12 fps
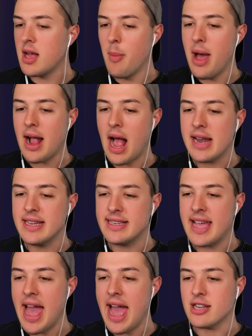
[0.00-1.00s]
come back. I
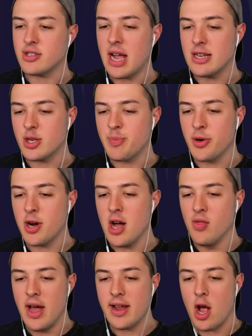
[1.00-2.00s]
need cash. I just put
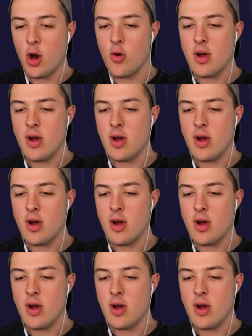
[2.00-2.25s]
on like a